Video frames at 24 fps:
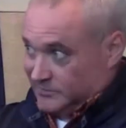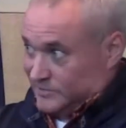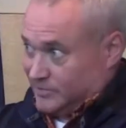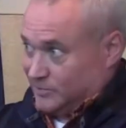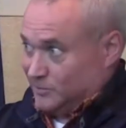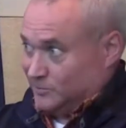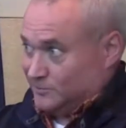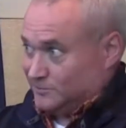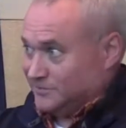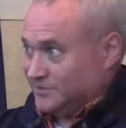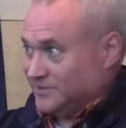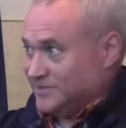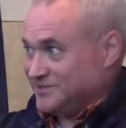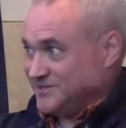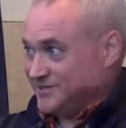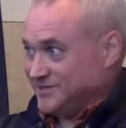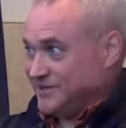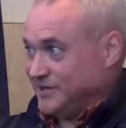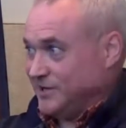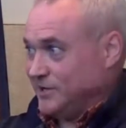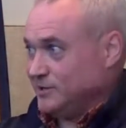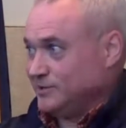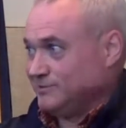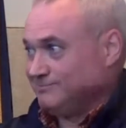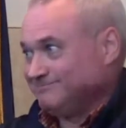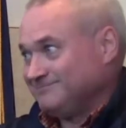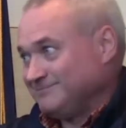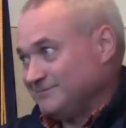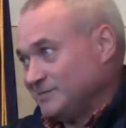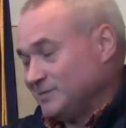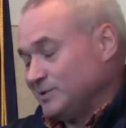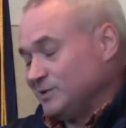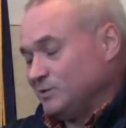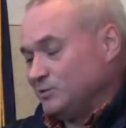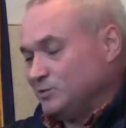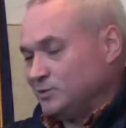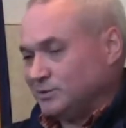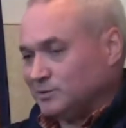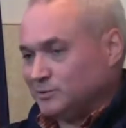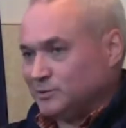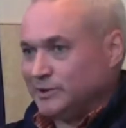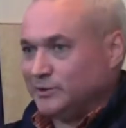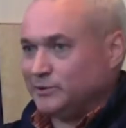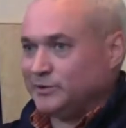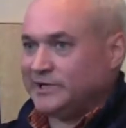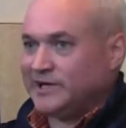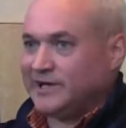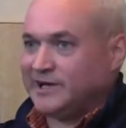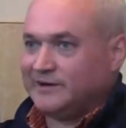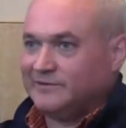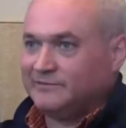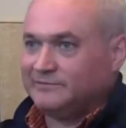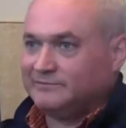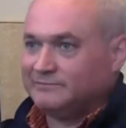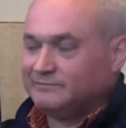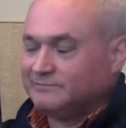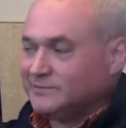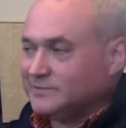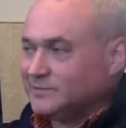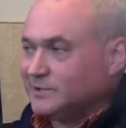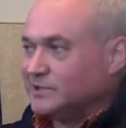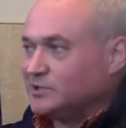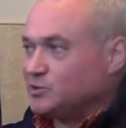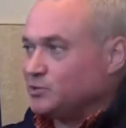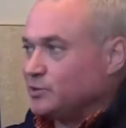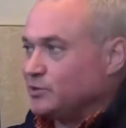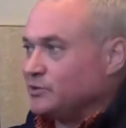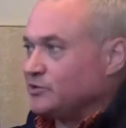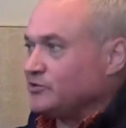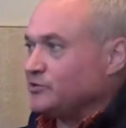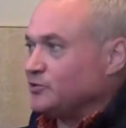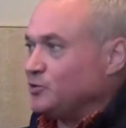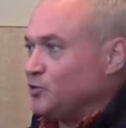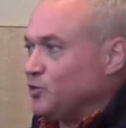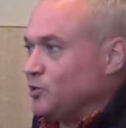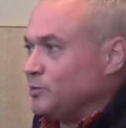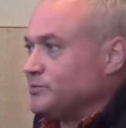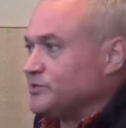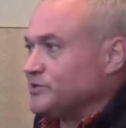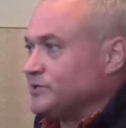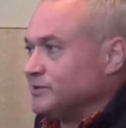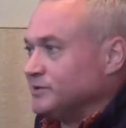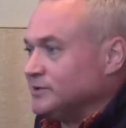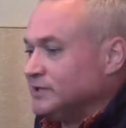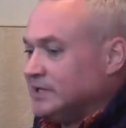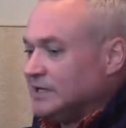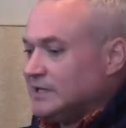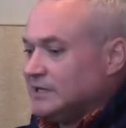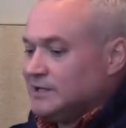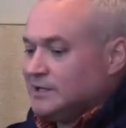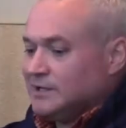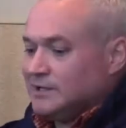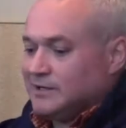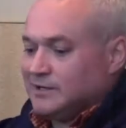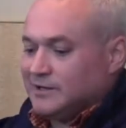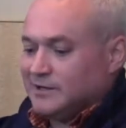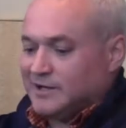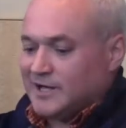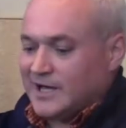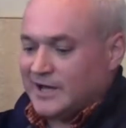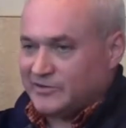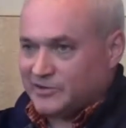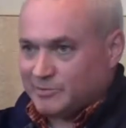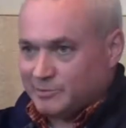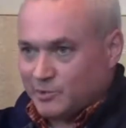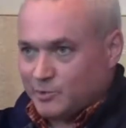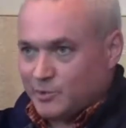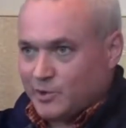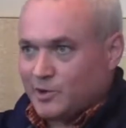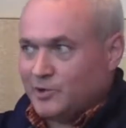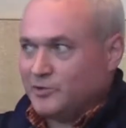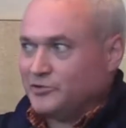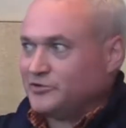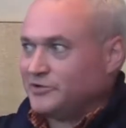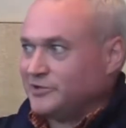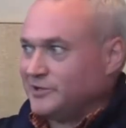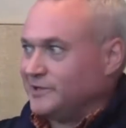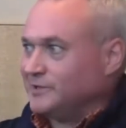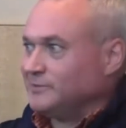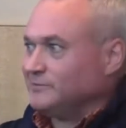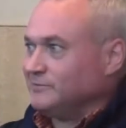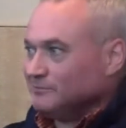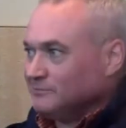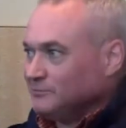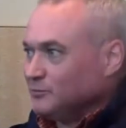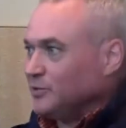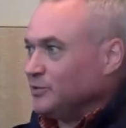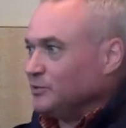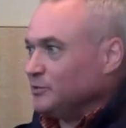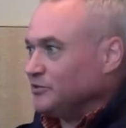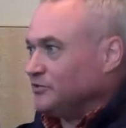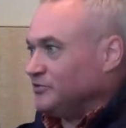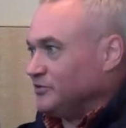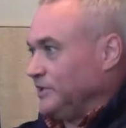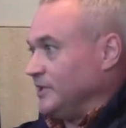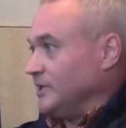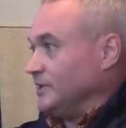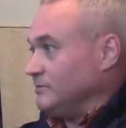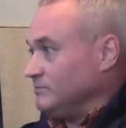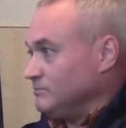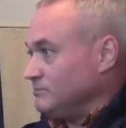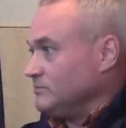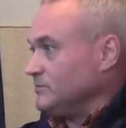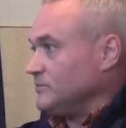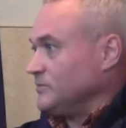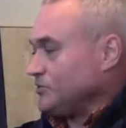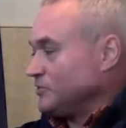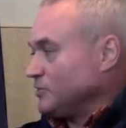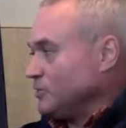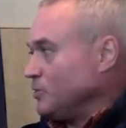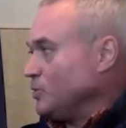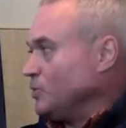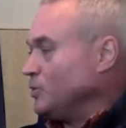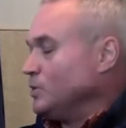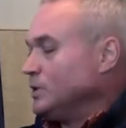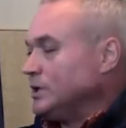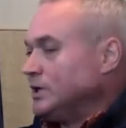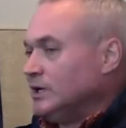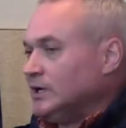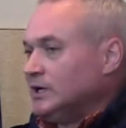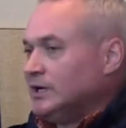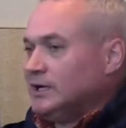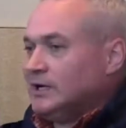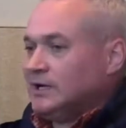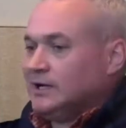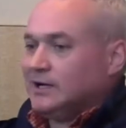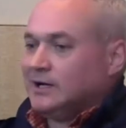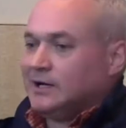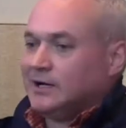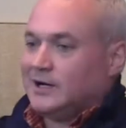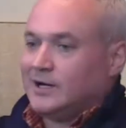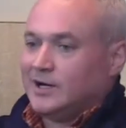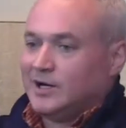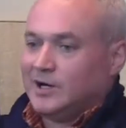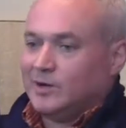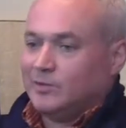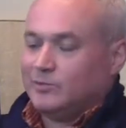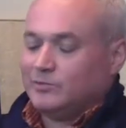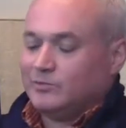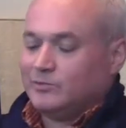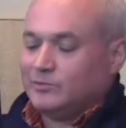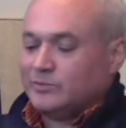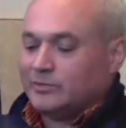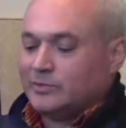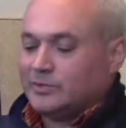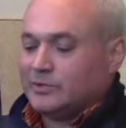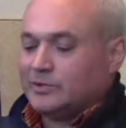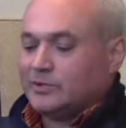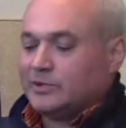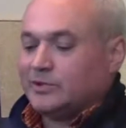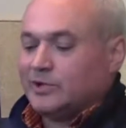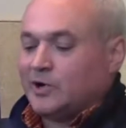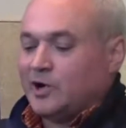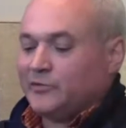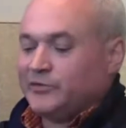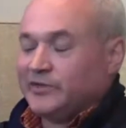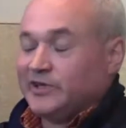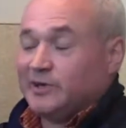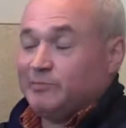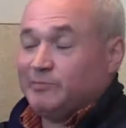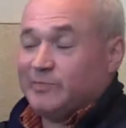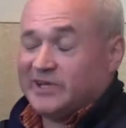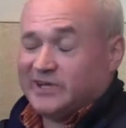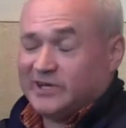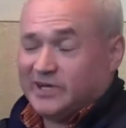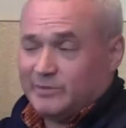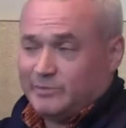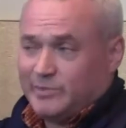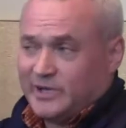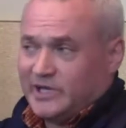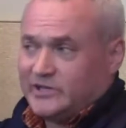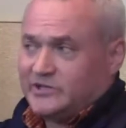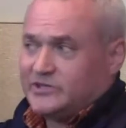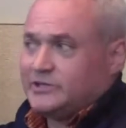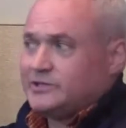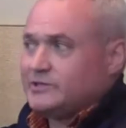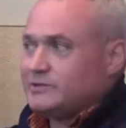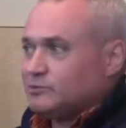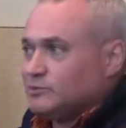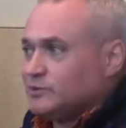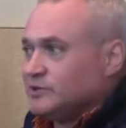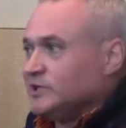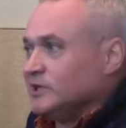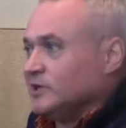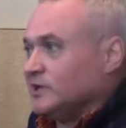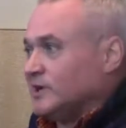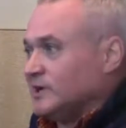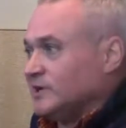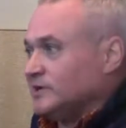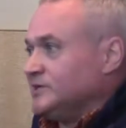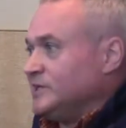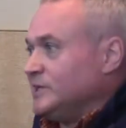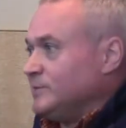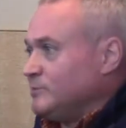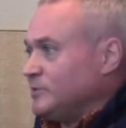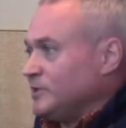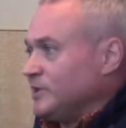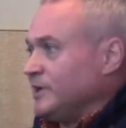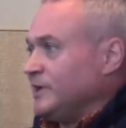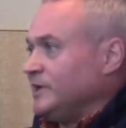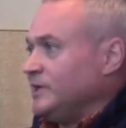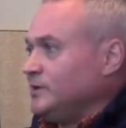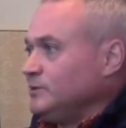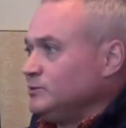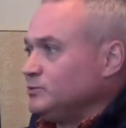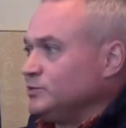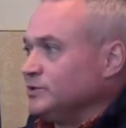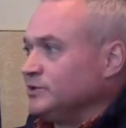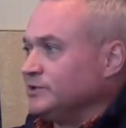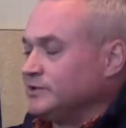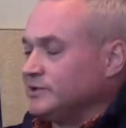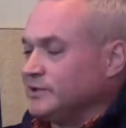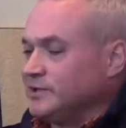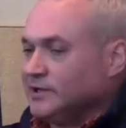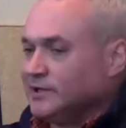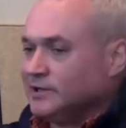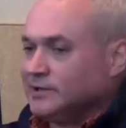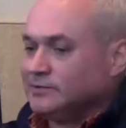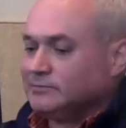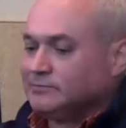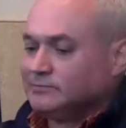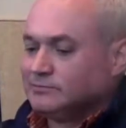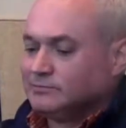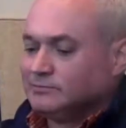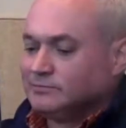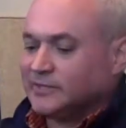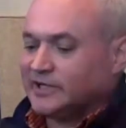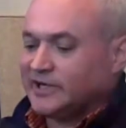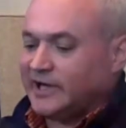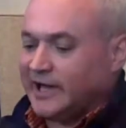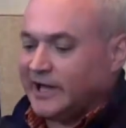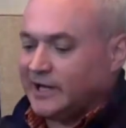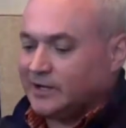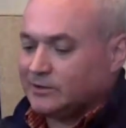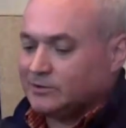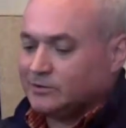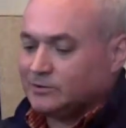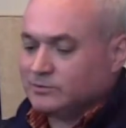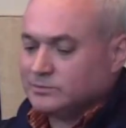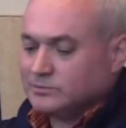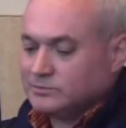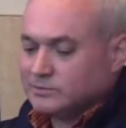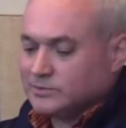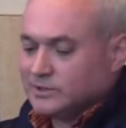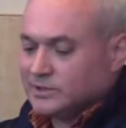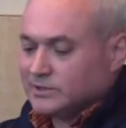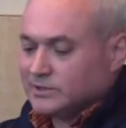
now? Is it there? We would have these winter storms and have some erosion, and we would see it. So on the amenity beaches, we did a lot of deep cleaning with mechanical